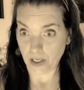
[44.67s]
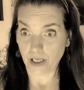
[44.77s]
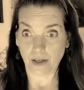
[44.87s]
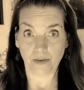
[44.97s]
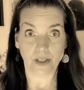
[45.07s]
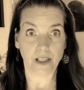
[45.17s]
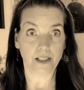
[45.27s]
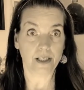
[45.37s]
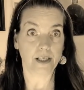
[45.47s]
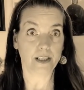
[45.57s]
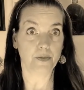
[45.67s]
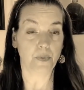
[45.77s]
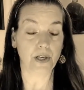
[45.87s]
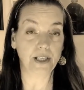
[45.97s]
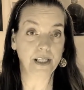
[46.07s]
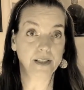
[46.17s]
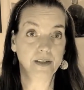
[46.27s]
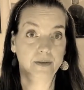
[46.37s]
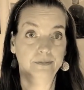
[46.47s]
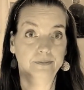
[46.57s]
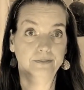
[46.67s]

I never get to experience them.